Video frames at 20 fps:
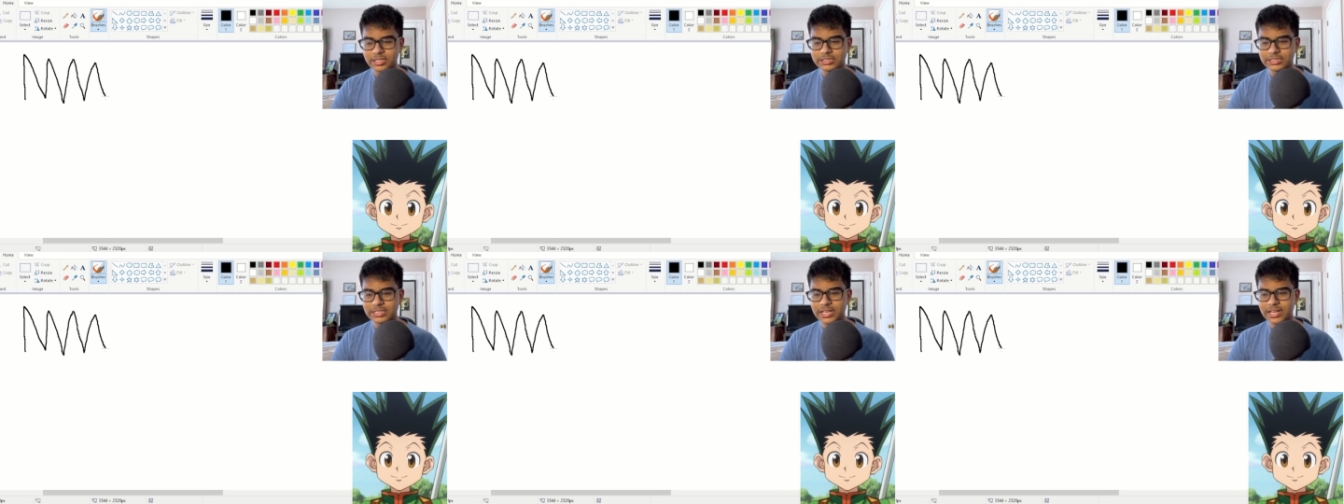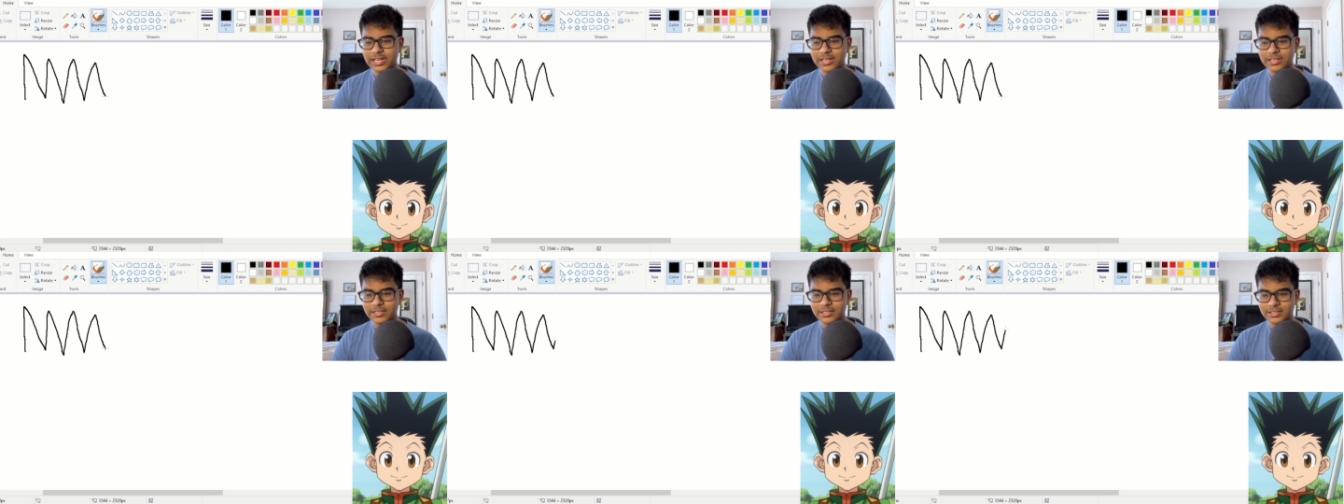Is
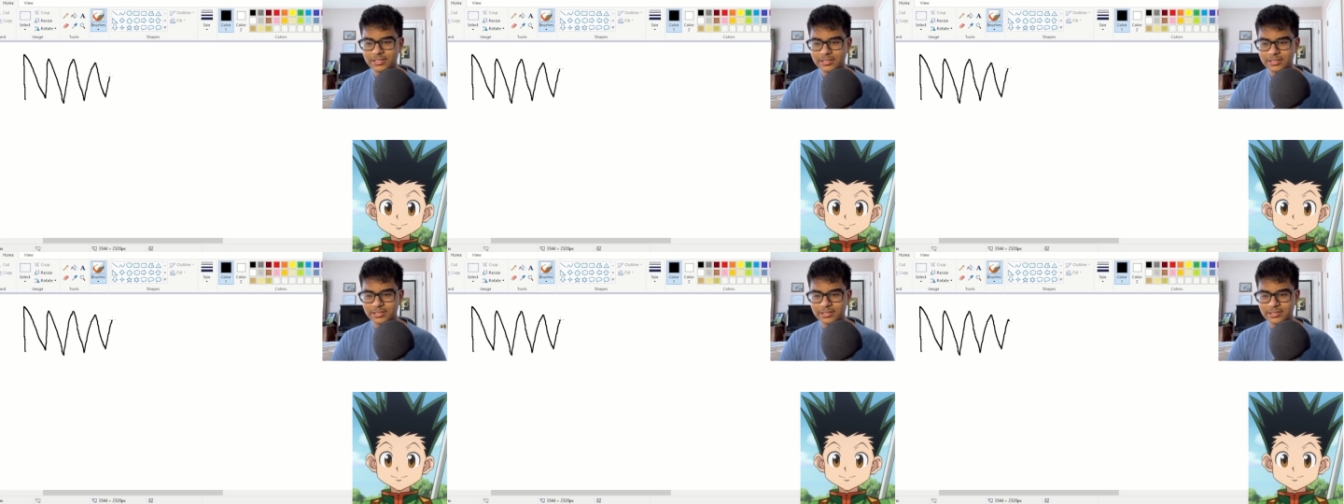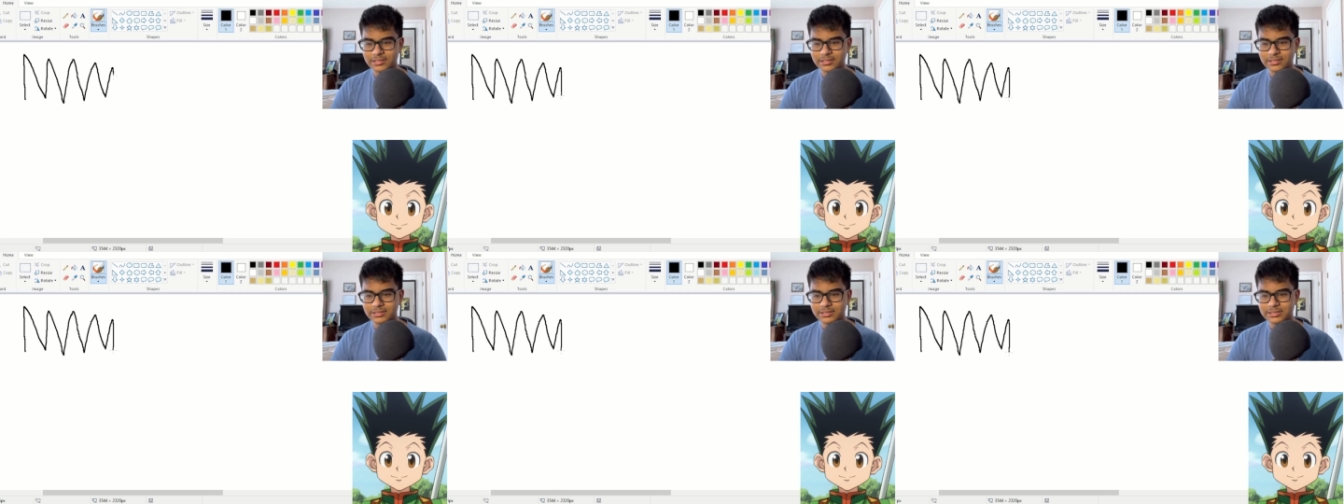that
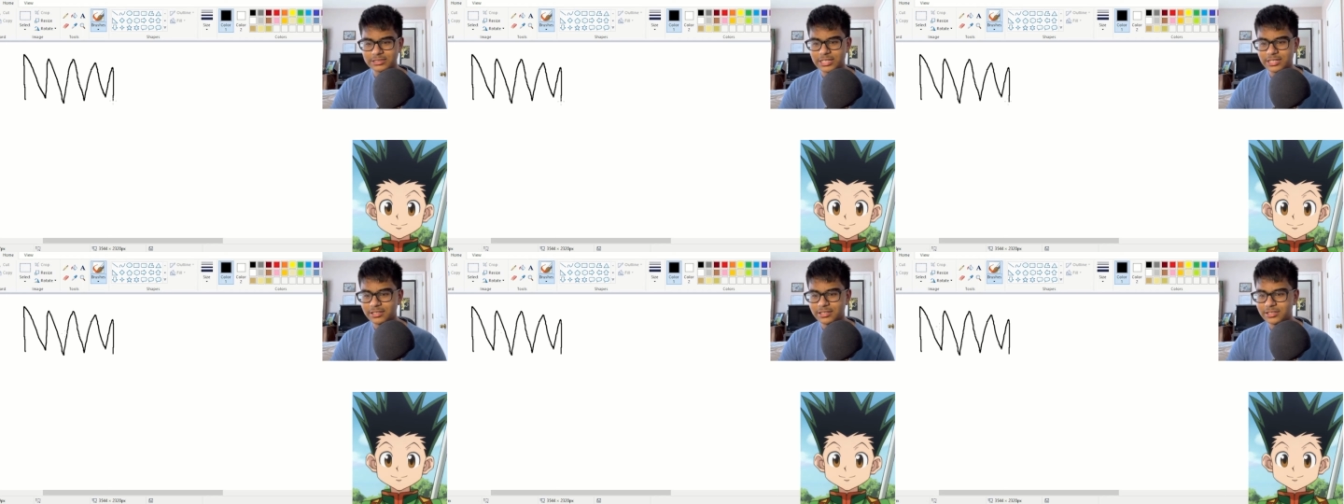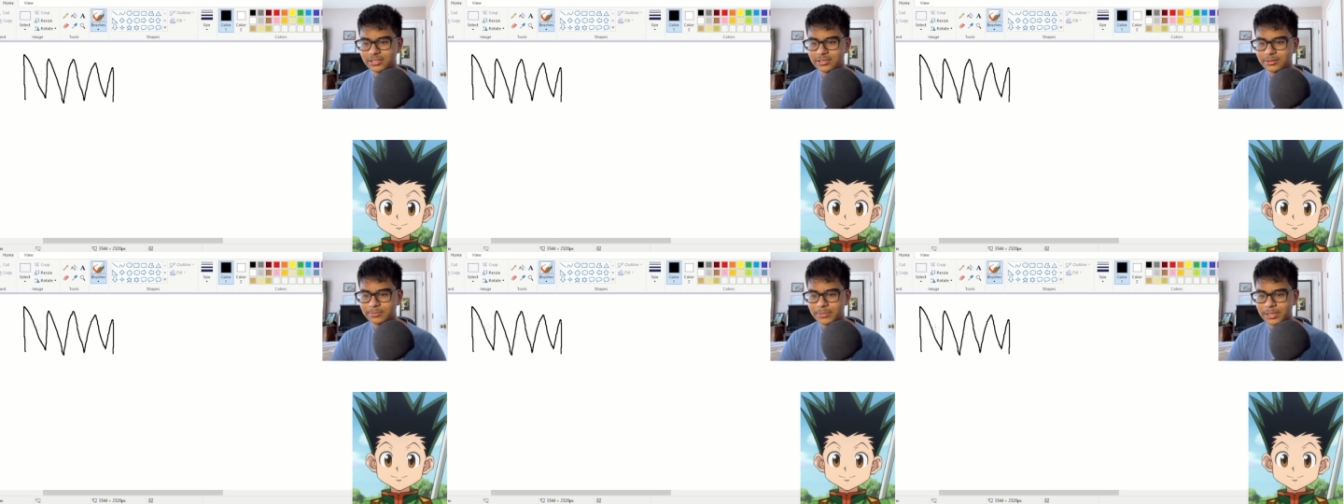is that
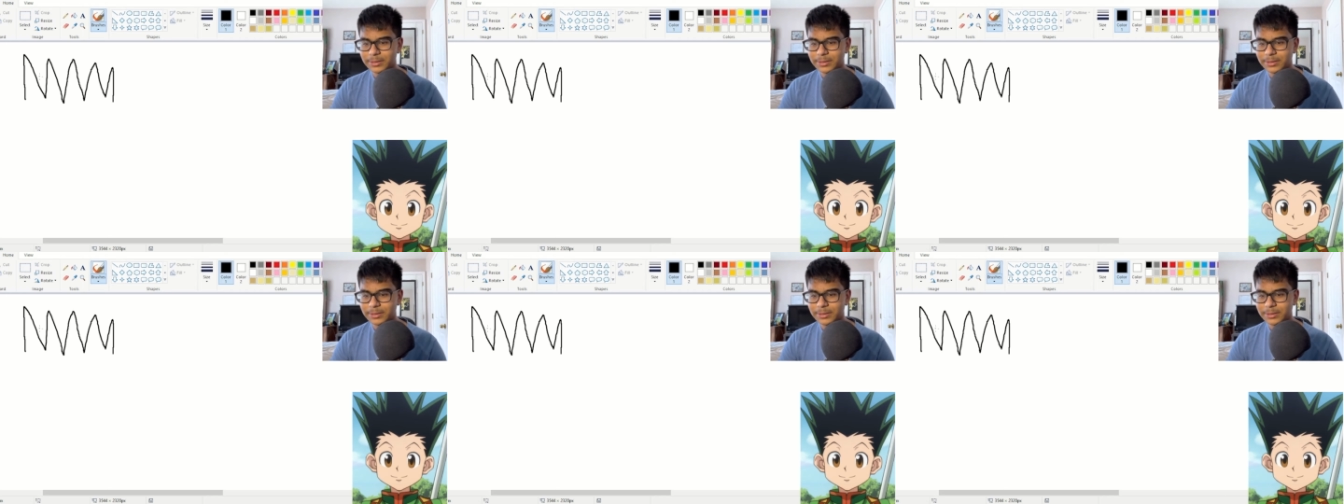good?